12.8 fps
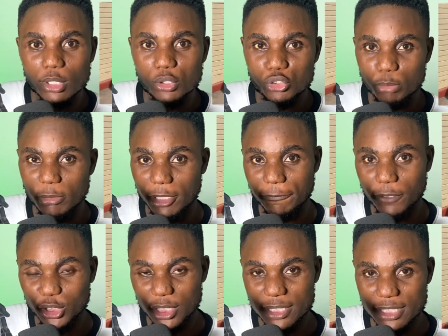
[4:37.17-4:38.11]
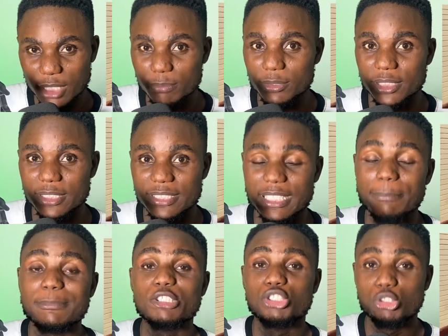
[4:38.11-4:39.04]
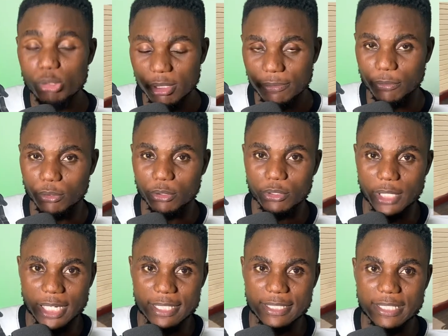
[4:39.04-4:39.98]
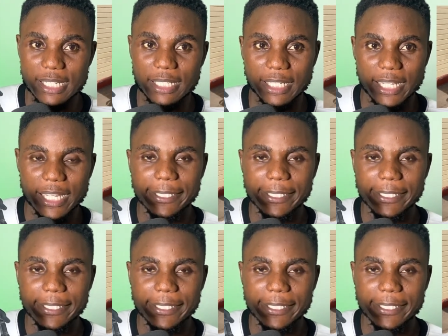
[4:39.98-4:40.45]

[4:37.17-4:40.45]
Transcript: to manufacture something useful, you understand,